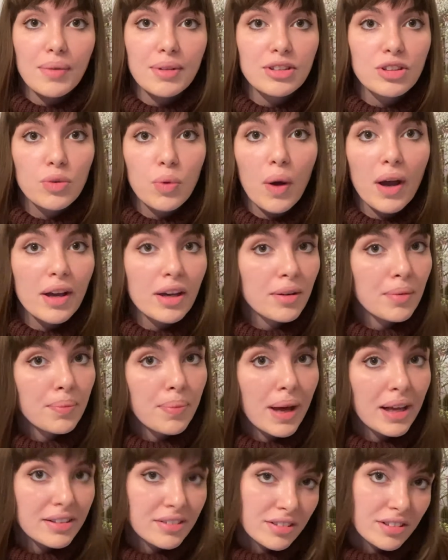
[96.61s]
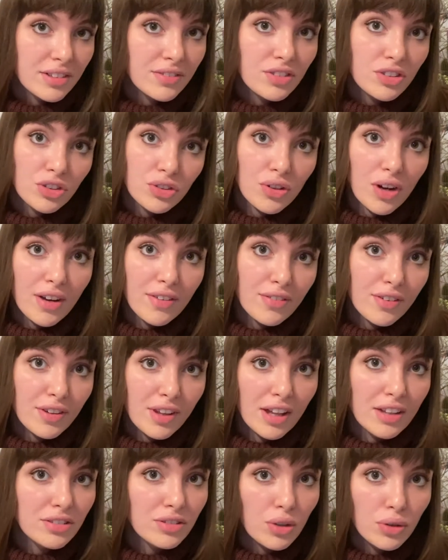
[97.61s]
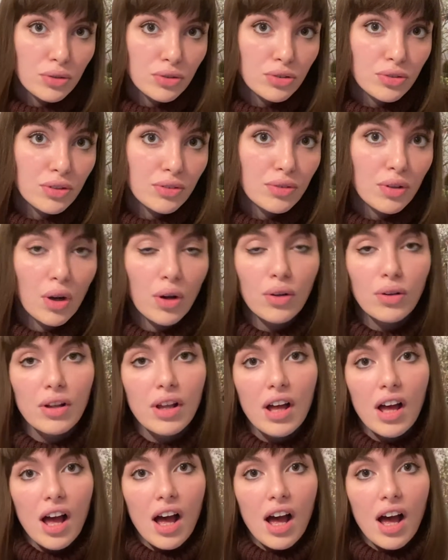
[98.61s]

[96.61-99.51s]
it's quite competitive to try for that doctorate role,